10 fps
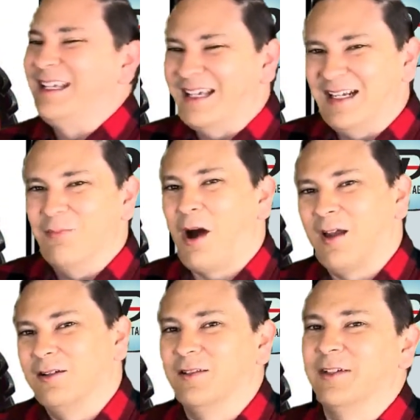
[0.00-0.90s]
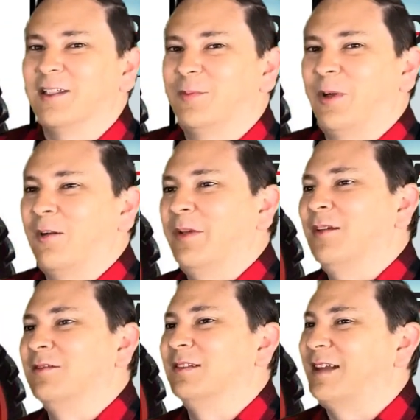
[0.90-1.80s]
Getting models of
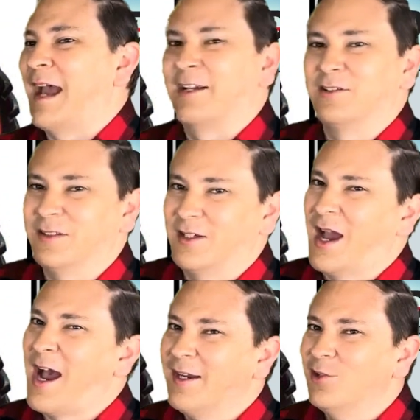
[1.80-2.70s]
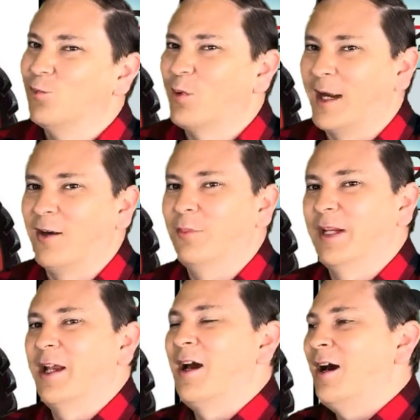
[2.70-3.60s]
experimentals is actually kind of rare
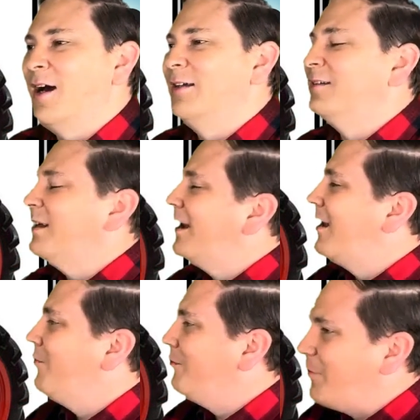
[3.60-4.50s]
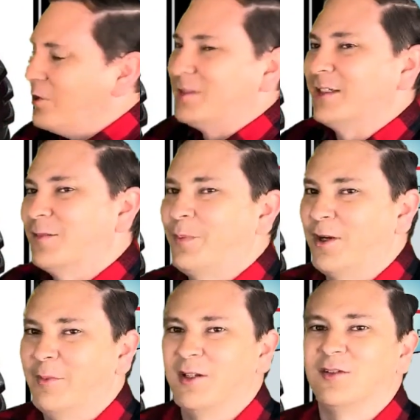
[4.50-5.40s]
because most
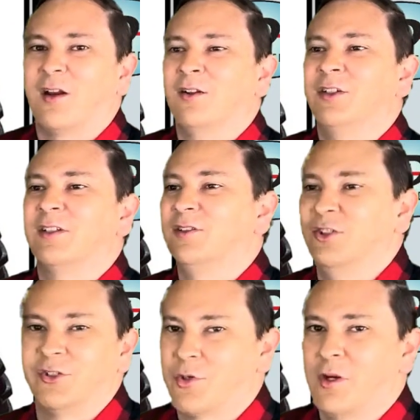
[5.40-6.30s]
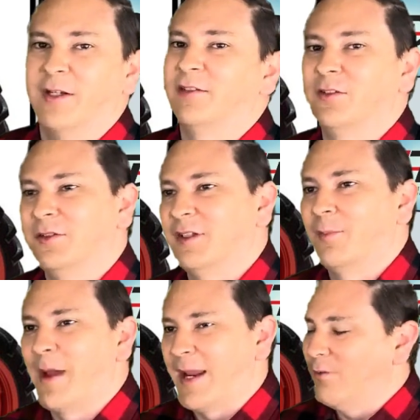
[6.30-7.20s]
experimentals are just destroyed as soon as
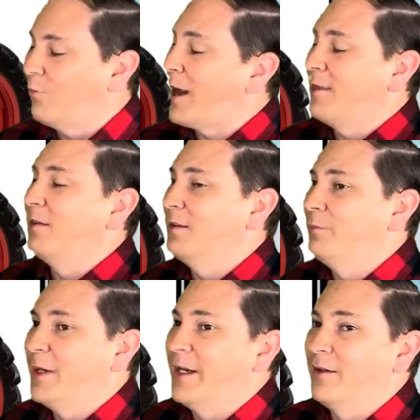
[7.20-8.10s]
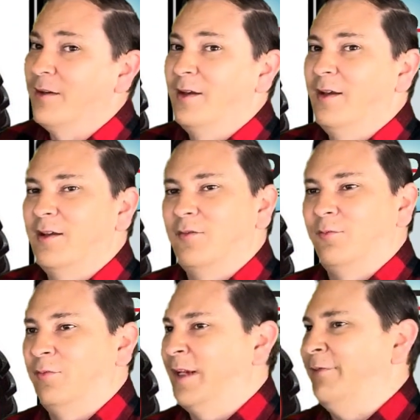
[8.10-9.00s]
they're made rather than being
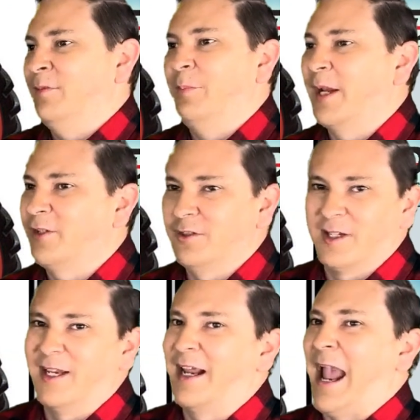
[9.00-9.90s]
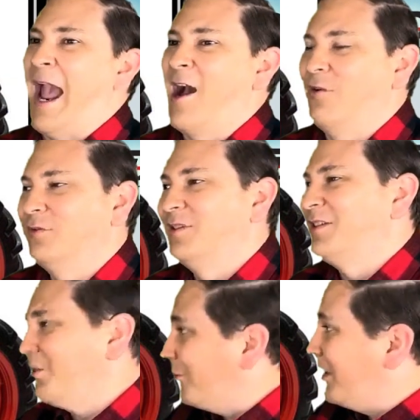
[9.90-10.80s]
even pictures getting out.
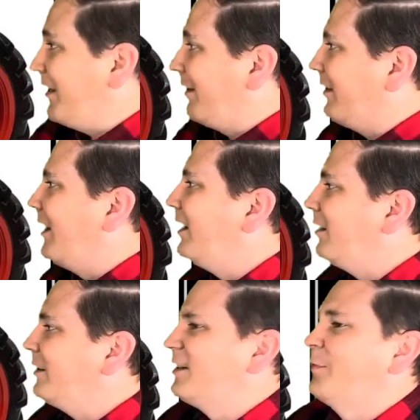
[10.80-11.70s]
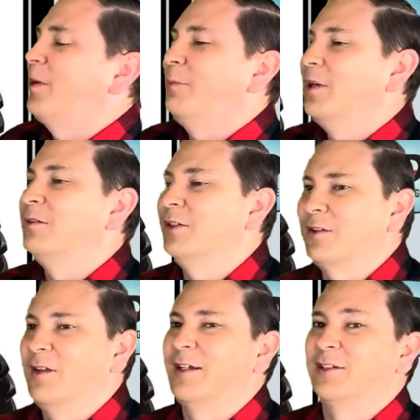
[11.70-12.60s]
So getting an experimental in your
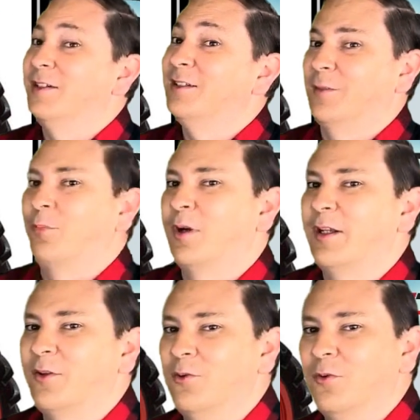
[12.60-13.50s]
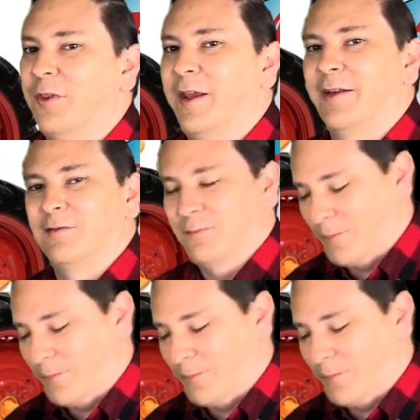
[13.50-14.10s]
collection is a pretty cool thing.